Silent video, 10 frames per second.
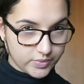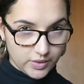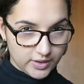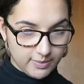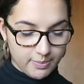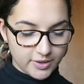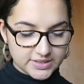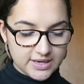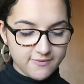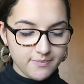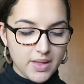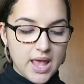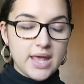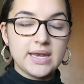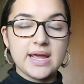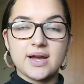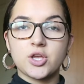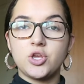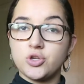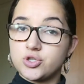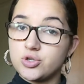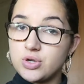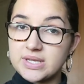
going to be positive. Now Q2